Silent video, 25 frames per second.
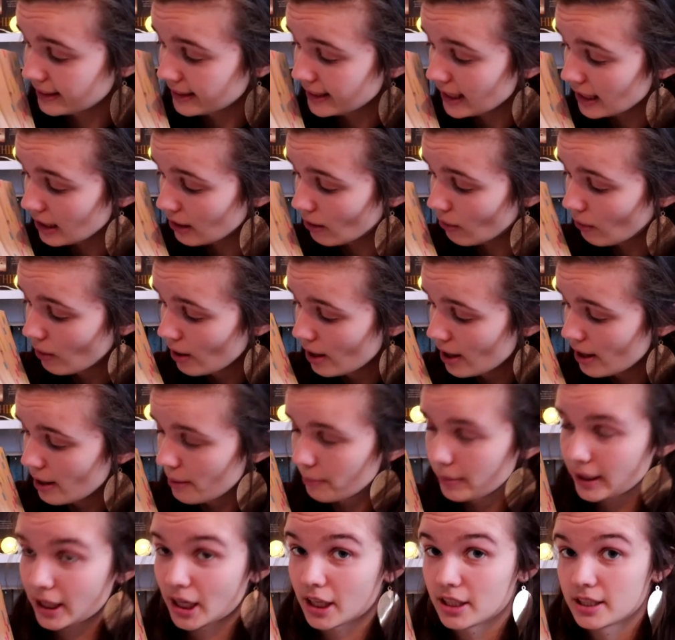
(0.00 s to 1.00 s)
yellow
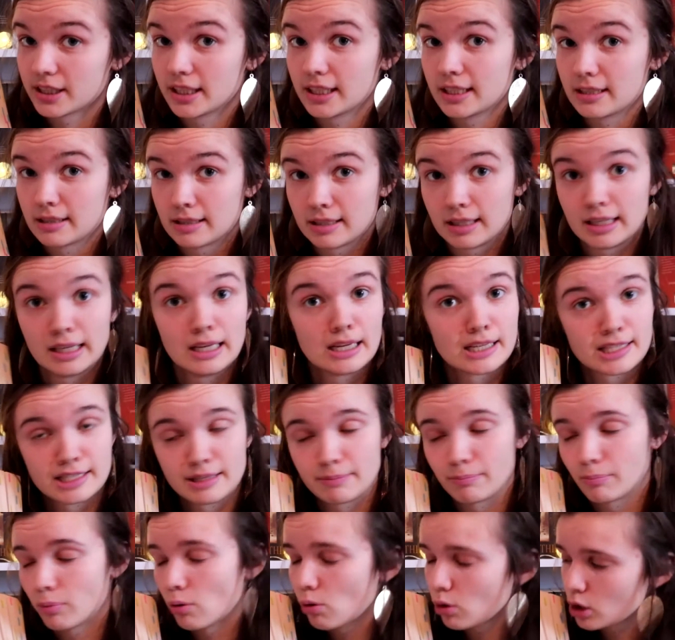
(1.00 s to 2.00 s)
because it's
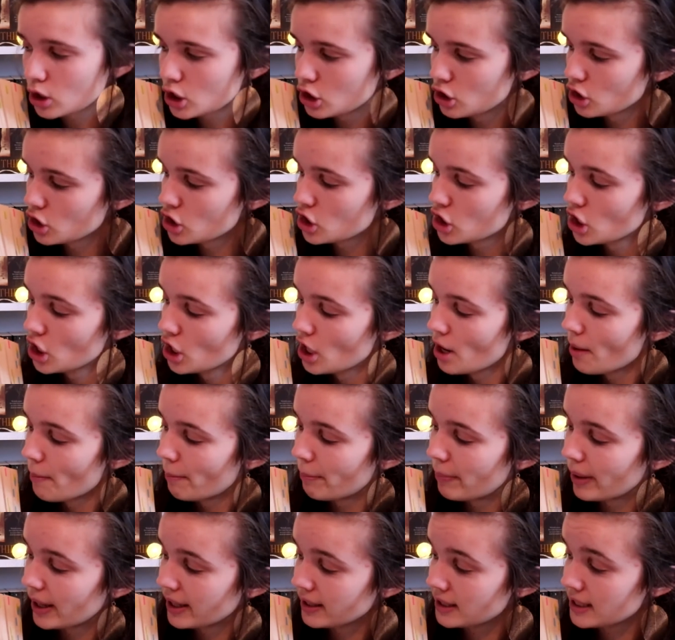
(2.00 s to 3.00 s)
important,
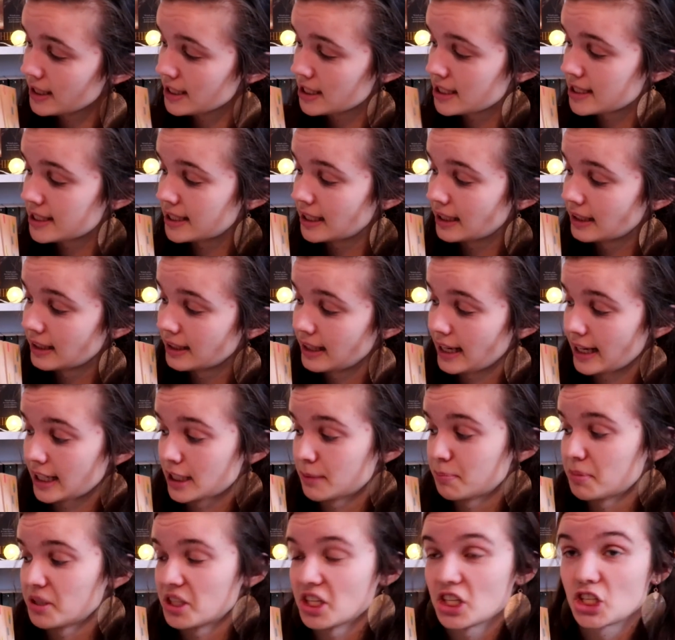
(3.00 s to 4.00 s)
but it's still an
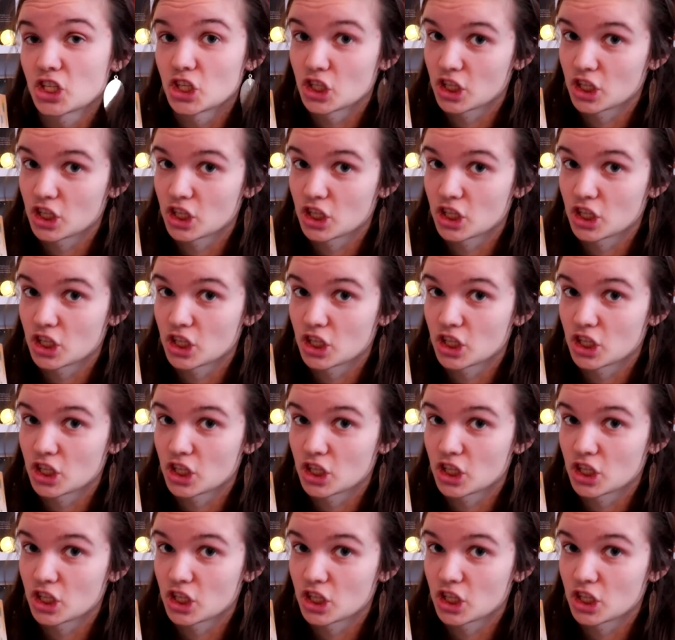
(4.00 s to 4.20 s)
exposition